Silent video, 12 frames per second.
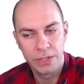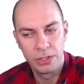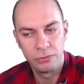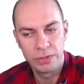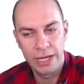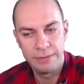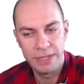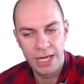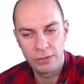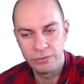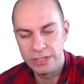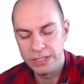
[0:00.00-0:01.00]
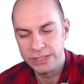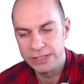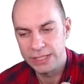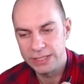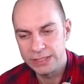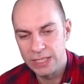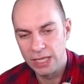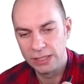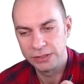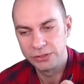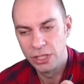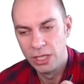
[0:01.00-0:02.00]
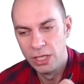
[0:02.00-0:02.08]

Okay, my equity is $6.